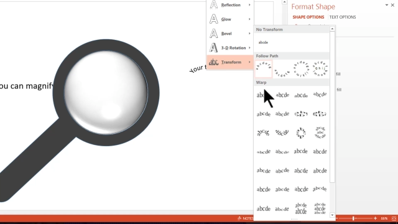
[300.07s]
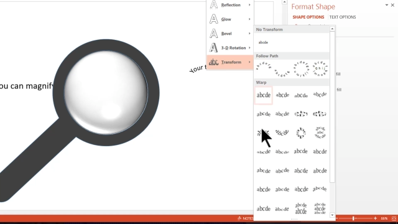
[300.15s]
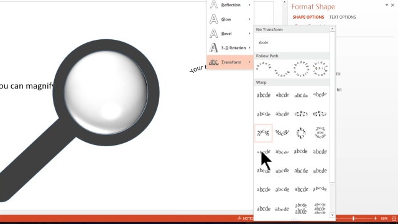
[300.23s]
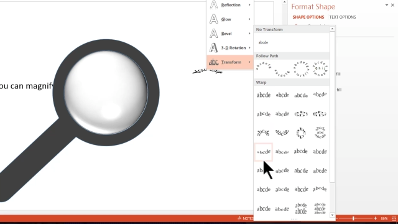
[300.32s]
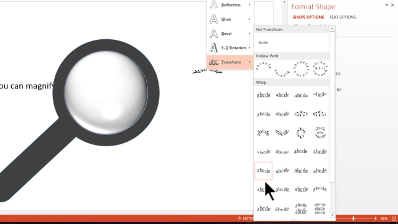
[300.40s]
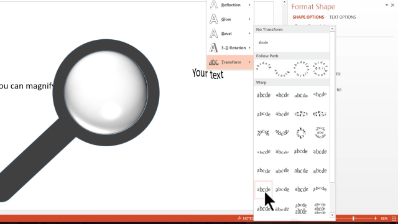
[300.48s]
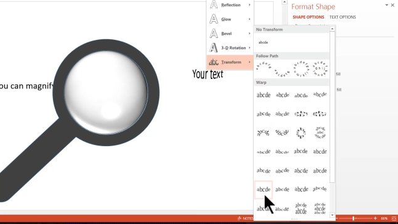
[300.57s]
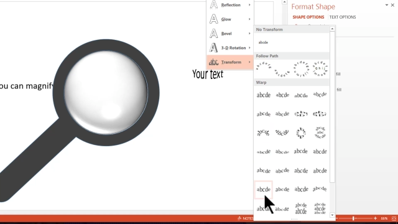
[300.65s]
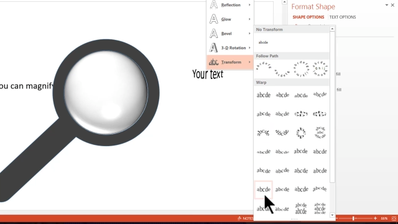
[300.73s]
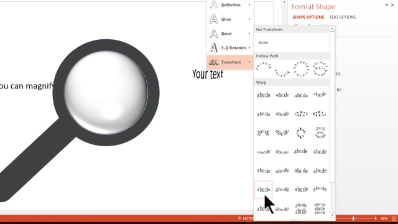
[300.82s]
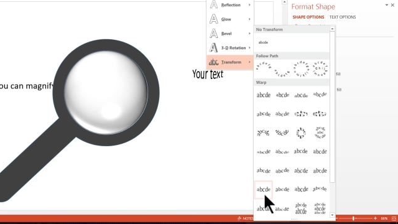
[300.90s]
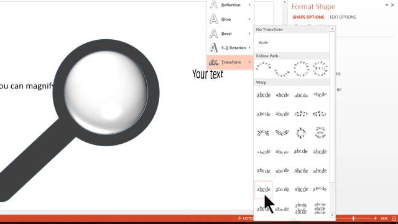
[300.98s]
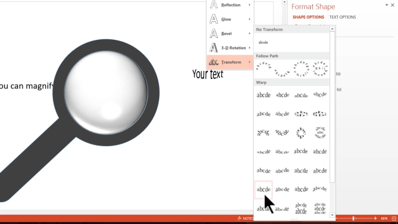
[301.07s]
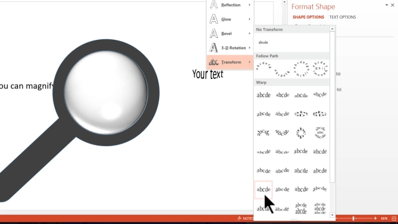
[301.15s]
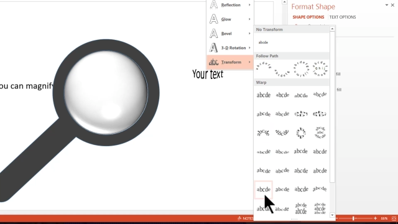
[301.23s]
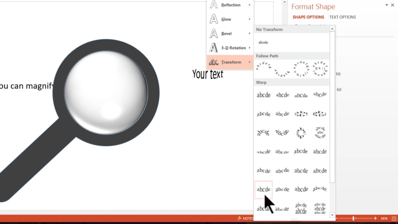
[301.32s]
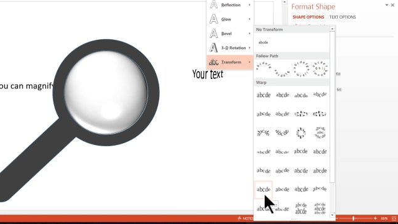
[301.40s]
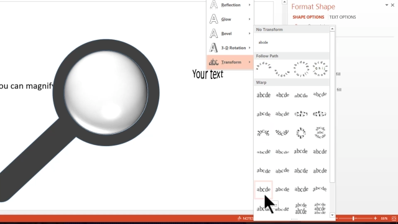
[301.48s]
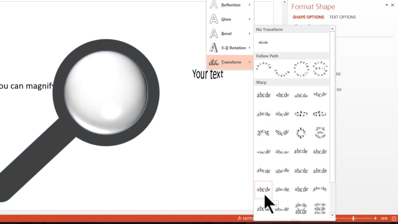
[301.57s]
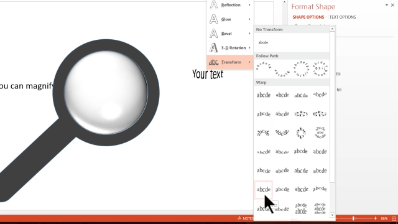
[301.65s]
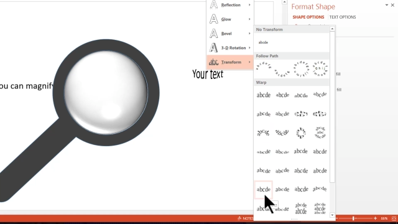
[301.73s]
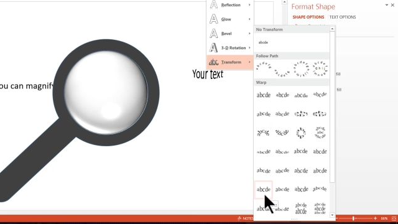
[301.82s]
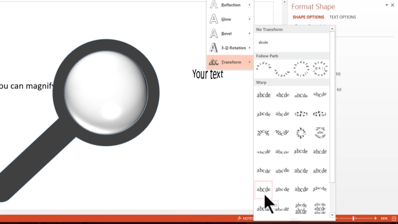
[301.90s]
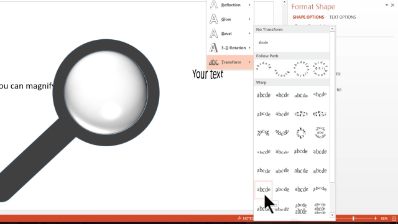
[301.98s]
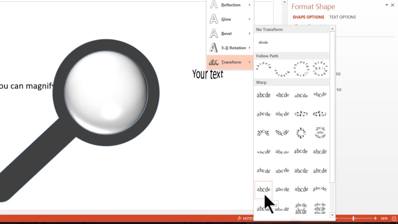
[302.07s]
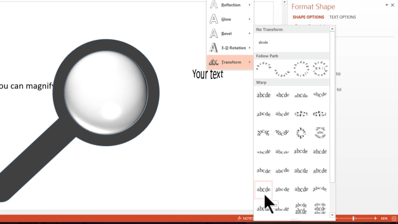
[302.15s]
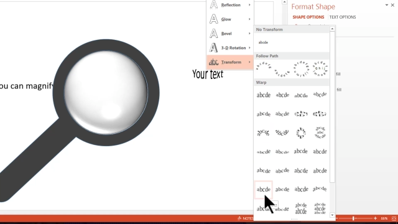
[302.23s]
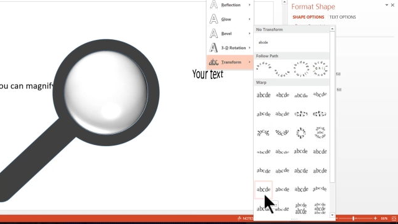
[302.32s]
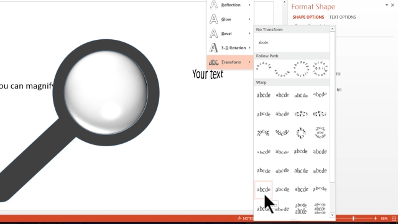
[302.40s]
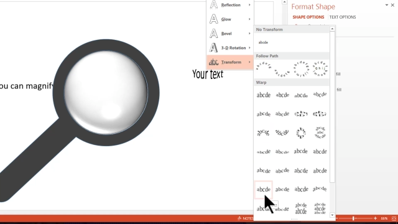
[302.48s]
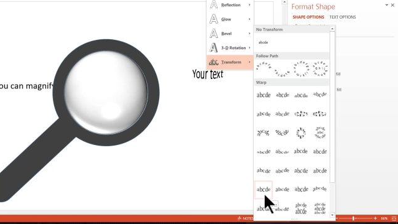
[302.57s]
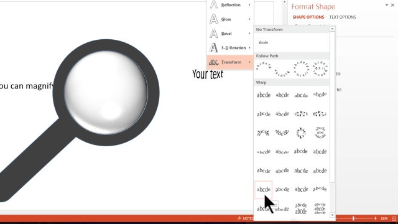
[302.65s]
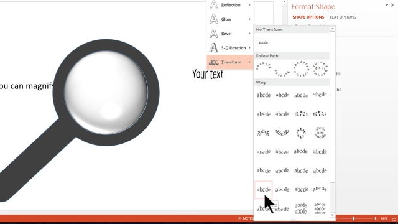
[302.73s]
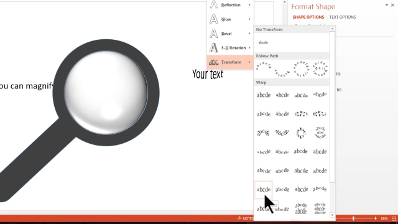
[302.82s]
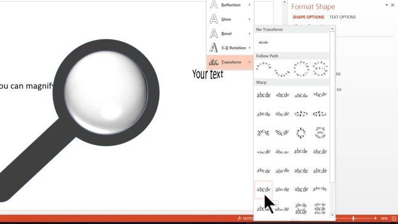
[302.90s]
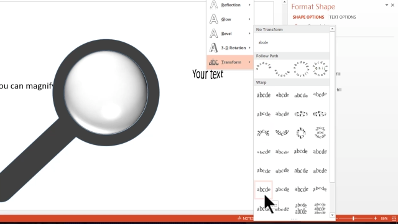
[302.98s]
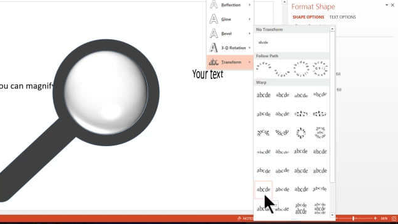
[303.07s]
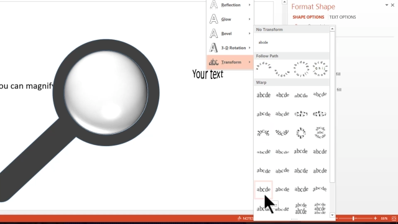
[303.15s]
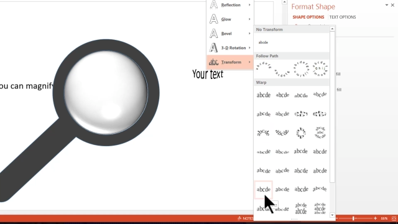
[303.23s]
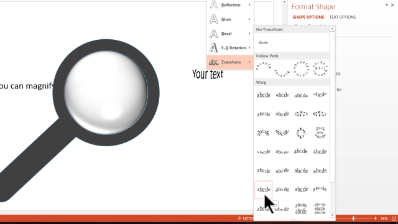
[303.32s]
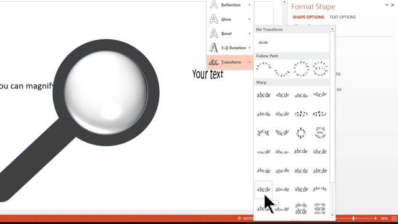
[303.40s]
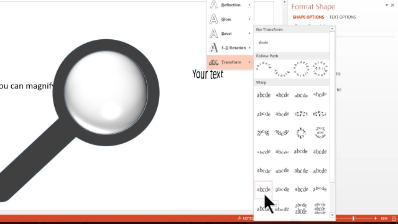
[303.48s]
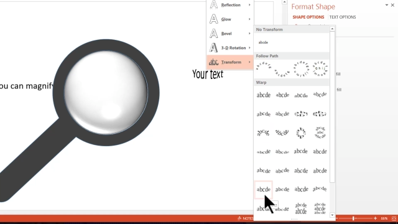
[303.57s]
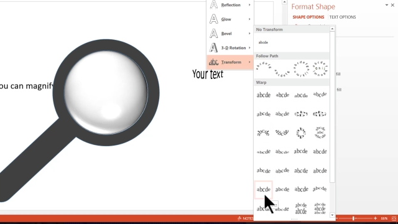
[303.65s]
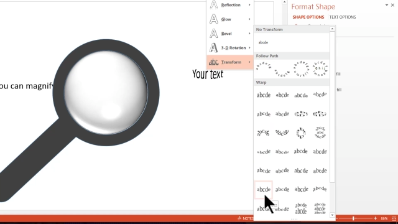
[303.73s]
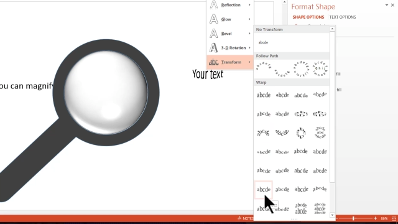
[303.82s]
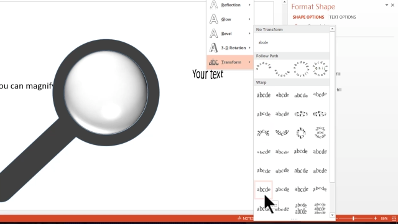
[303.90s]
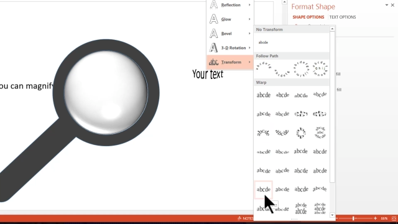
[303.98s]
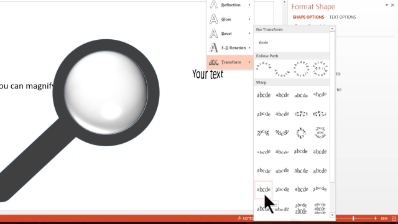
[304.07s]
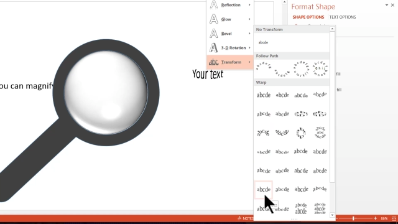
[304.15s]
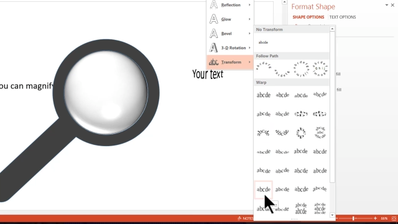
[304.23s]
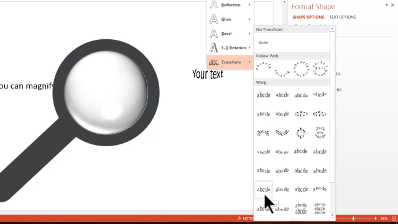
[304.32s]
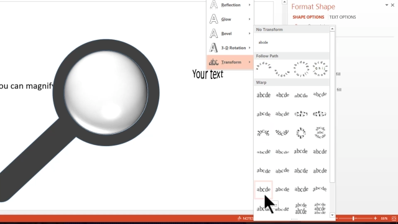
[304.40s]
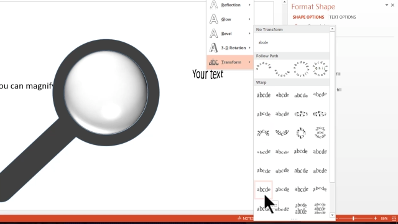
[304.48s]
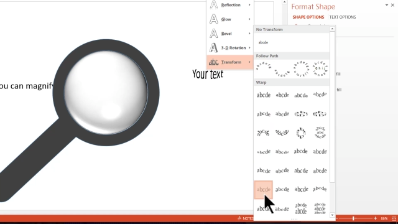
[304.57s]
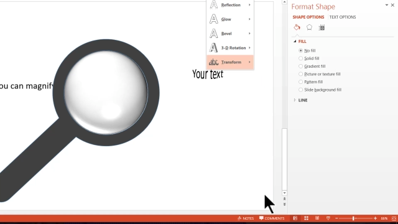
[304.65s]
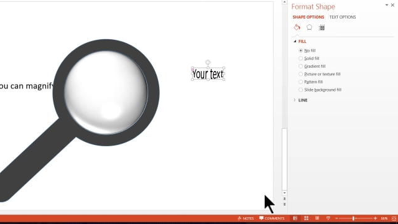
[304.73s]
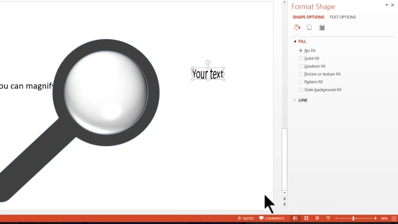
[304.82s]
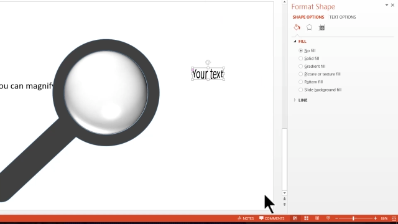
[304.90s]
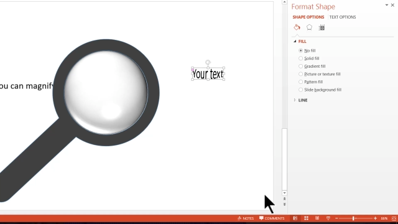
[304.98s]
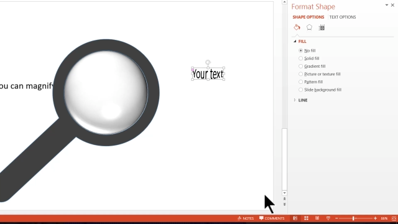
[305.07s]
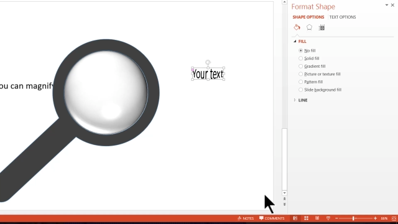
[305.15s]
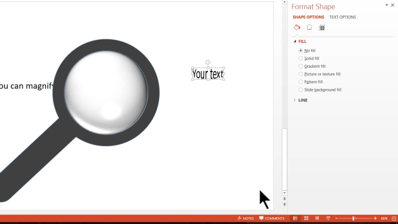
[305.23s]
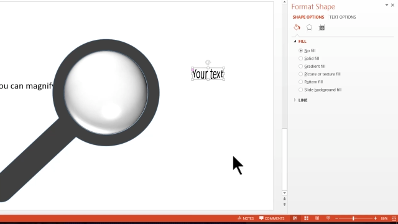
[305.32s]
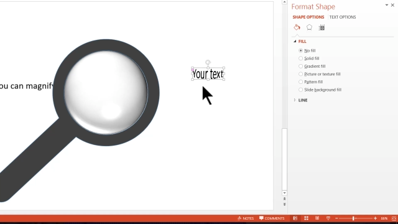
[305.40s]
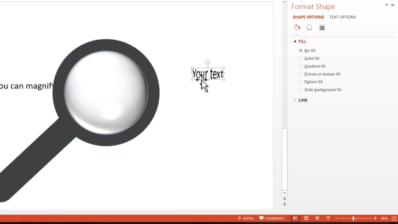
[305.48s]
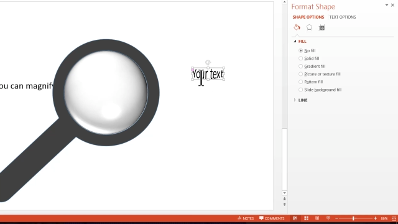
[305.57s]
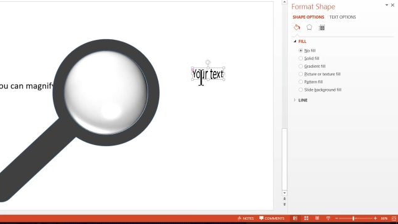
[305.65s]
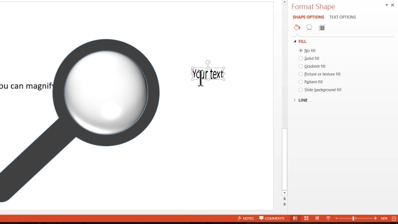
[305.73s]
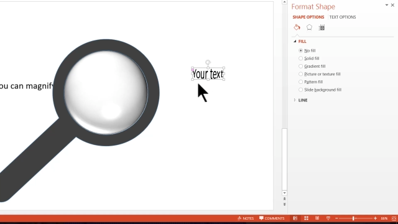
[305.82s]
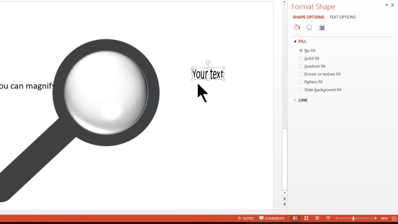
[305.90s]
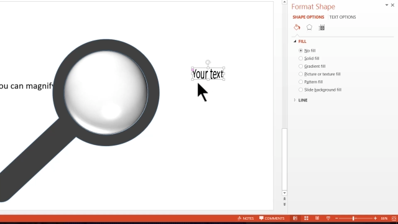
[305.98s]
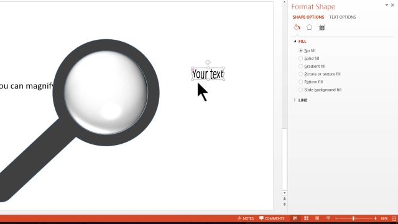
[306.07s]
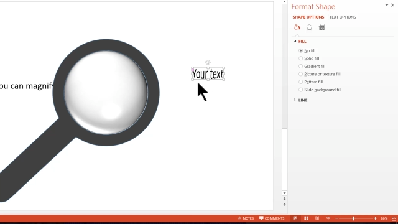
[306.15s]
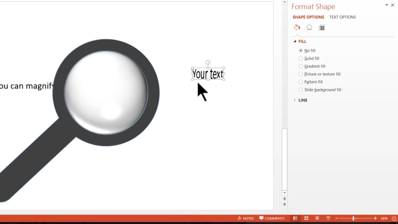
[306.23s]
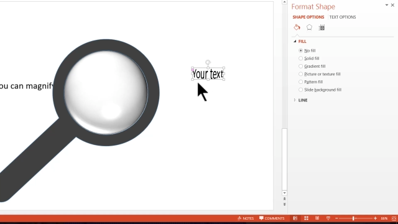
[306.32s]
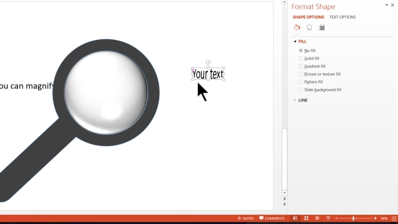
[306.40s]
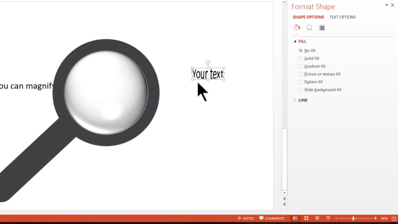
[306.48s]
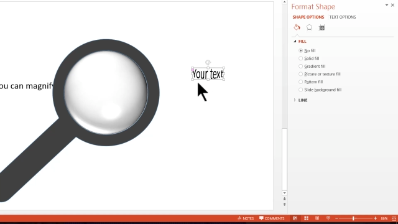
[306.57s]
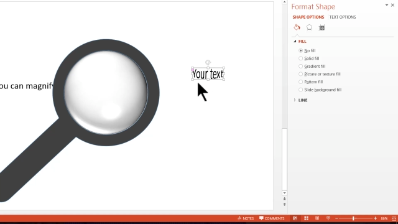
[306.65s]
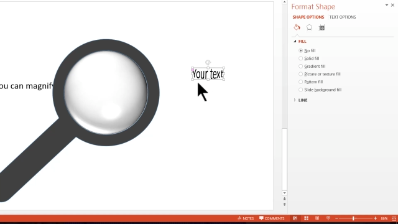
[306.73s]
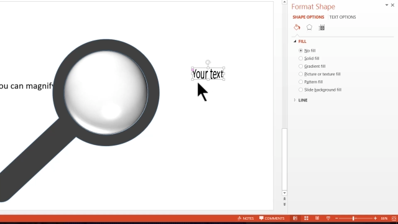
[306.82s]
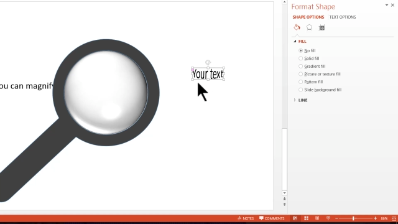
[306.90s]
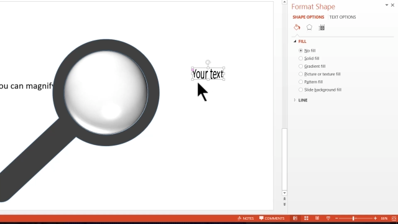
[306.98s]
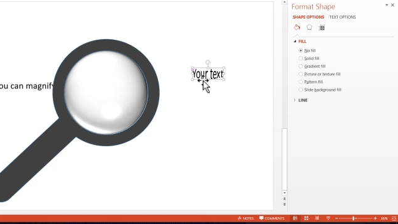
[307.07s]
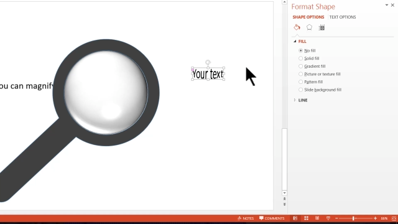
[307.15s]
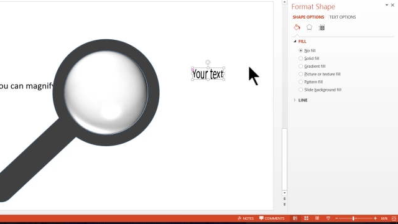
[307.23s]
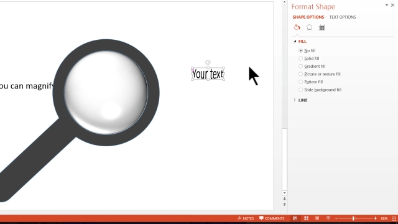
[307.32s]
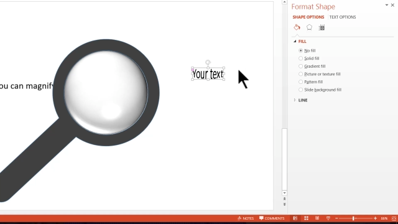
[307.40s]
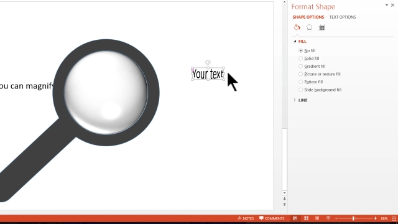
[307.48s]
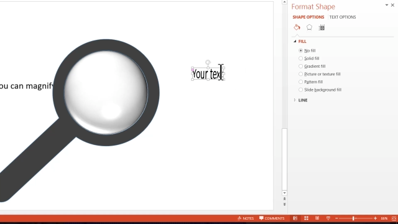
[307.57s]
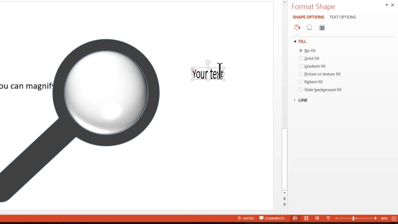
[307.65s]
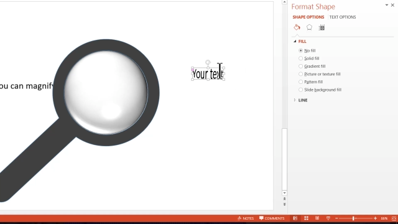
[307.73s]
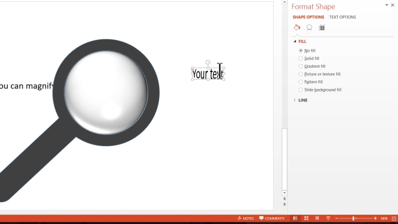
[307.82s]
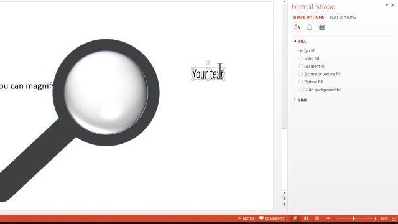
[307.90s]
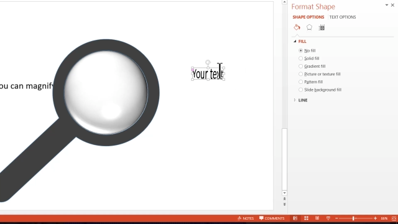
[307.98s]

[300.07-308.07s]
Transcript: (no speaker visible)